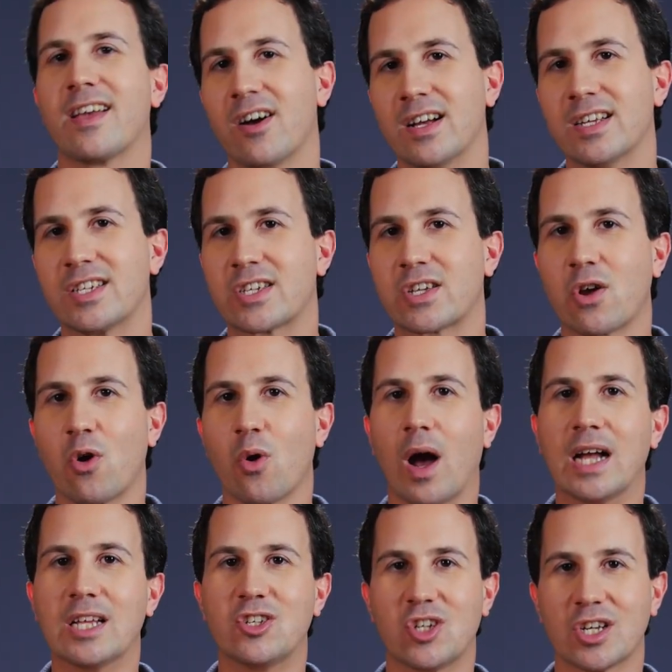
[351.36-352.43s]
guys, so
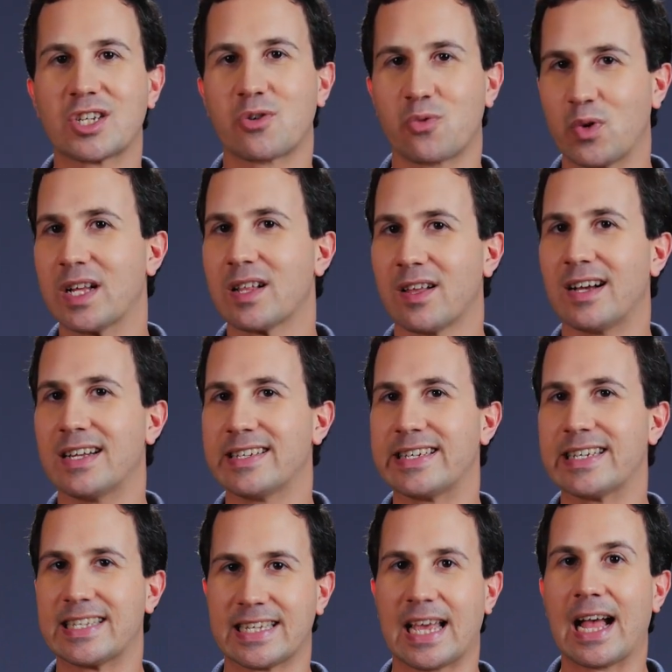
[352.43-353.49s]
I just realized
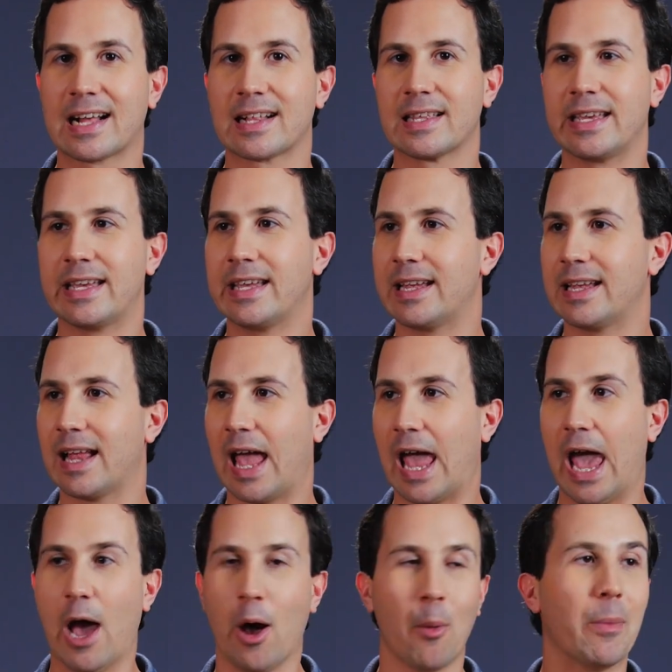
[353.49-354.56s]
exactly
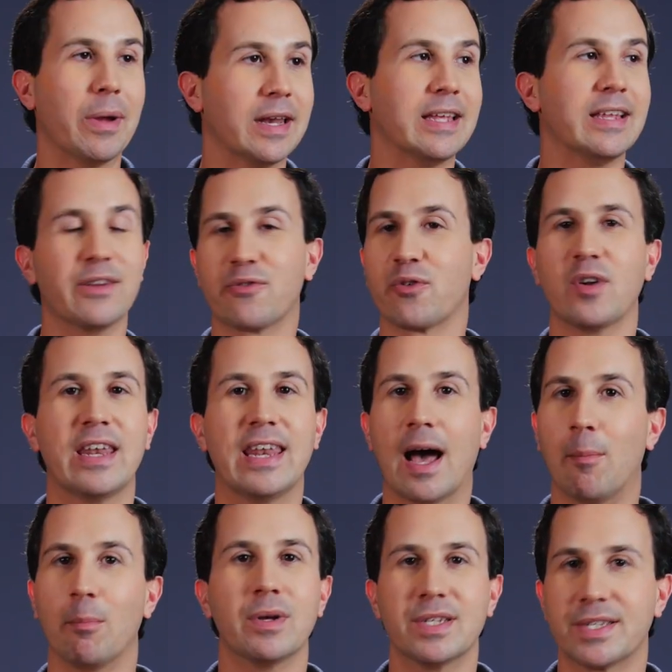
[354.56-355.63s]
how many different
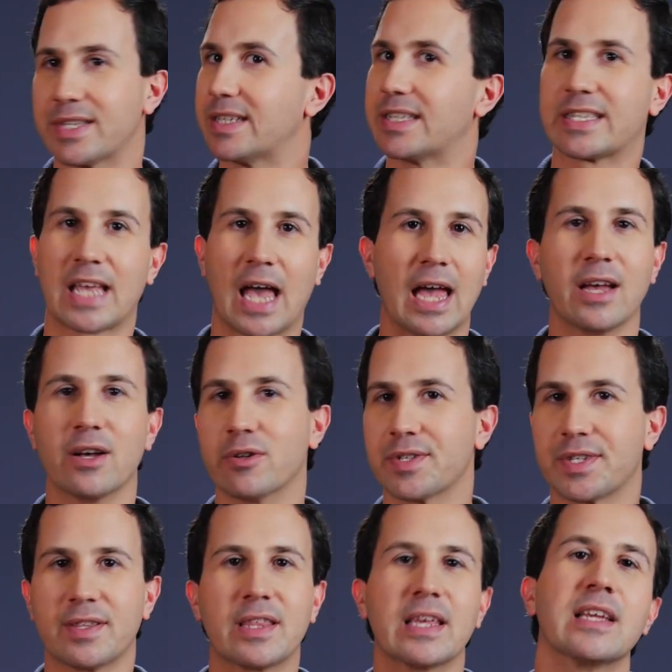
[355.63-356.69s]
numbers and
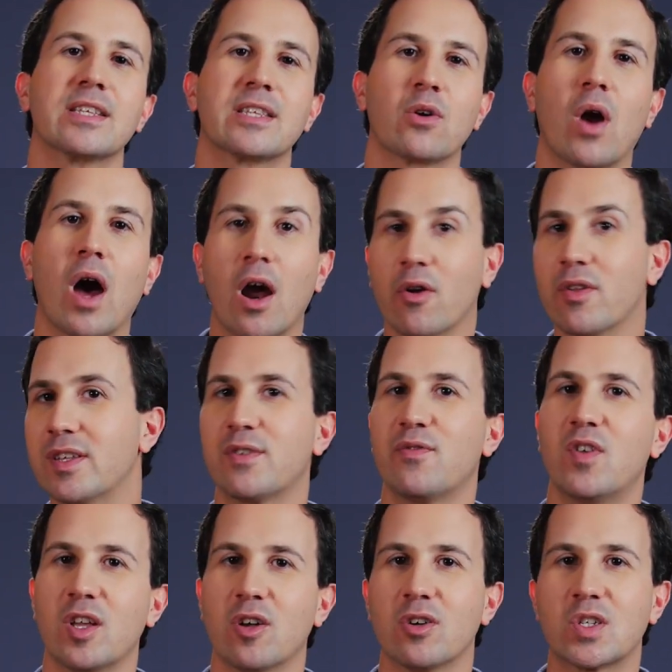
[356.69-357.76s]
scales and things there are in this
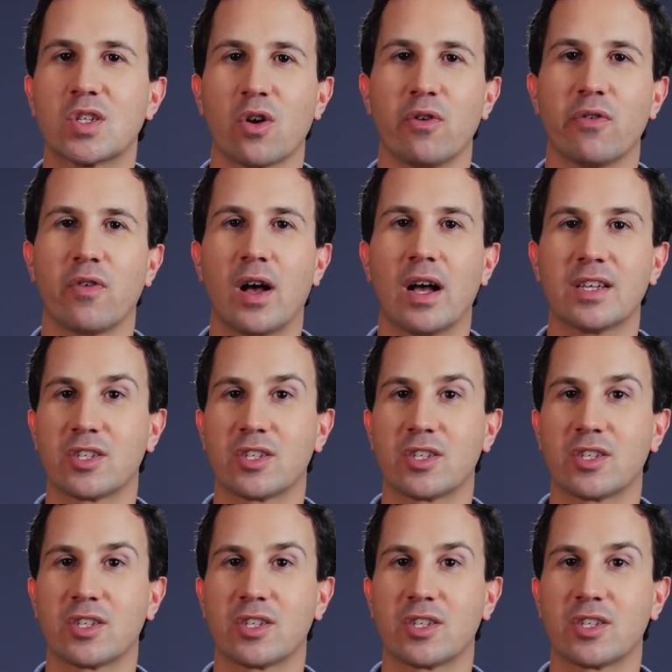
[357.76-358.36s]
video so far.